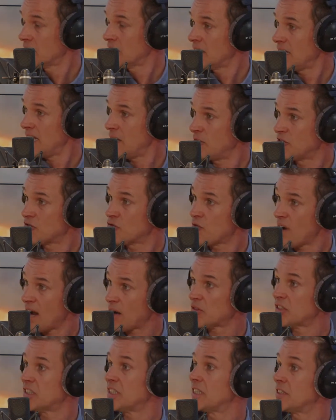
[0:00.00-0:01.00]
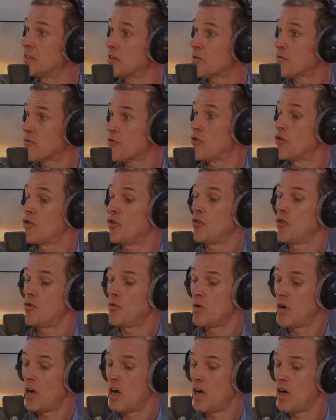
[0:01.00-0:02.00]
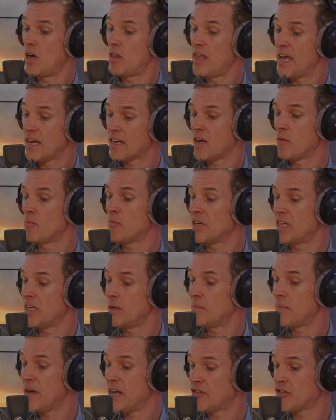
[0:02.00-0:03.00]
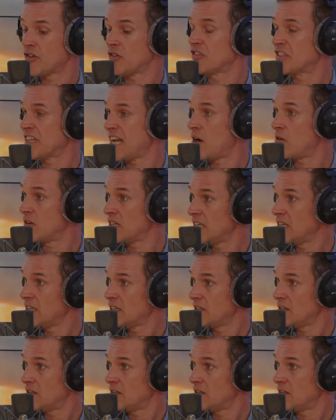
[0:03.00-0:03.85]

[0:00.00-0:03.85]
it was routed through their company, Petro Saudi,